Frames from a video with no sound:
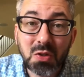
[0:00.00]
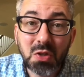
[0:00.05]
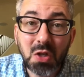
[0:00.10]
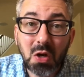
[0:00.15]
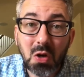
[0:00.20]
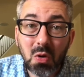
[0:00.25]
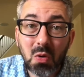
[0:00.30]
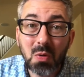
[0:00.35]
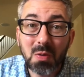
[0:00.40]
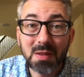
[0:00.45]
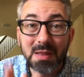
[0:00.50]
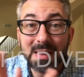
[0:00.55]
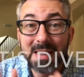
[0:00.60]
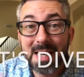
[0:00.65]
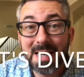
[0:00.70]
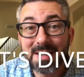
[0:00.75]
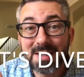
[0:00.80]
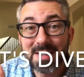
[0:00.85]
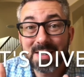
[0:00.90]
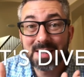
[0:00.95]
So
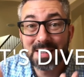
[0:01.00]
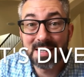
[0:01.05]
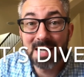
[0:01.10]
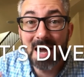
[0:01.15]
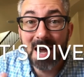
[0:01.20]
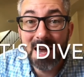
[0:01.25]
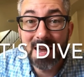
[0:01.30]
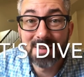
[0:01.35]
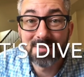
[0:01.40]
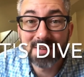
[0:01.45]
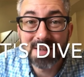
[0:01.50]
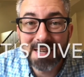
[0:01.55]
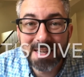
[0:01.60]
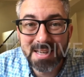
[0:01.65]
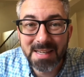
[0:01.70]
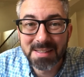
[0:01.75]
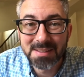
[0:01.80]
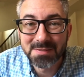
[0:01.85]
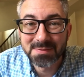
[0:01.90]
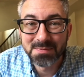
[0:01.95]
let's dive
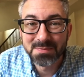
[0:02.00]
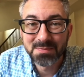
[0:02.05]
in.